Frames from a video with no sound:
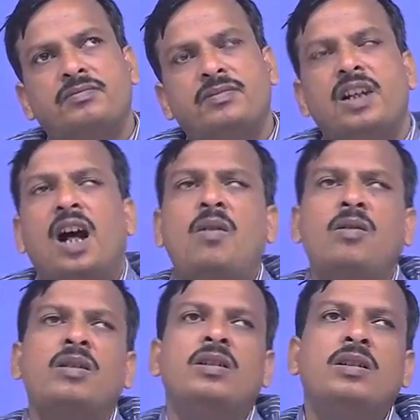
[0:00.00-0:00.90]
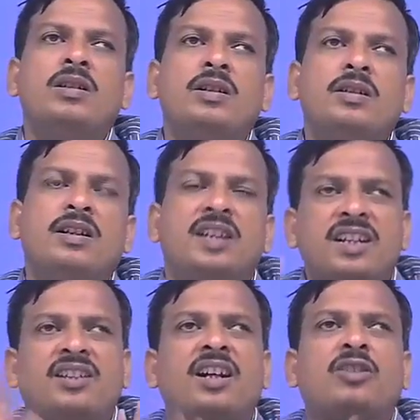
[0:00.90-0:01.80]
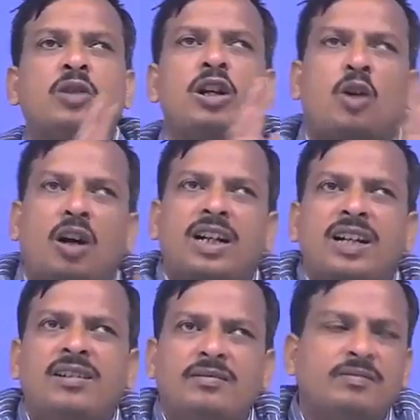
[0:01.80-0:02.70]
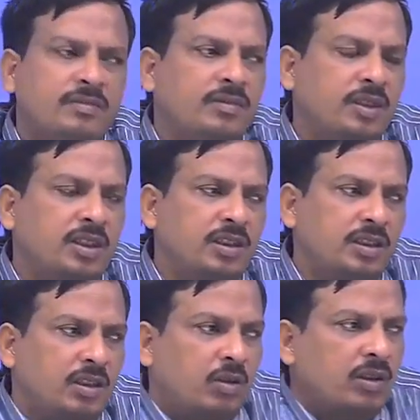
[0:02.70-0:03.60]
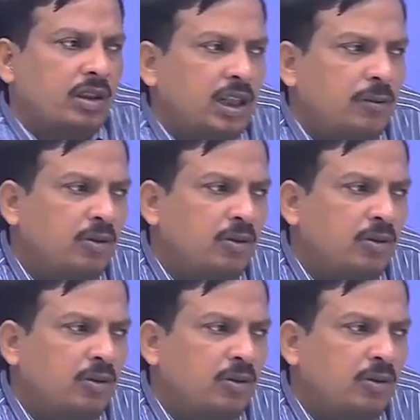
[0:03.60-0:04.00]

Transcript: Now, the teachers will log in. If you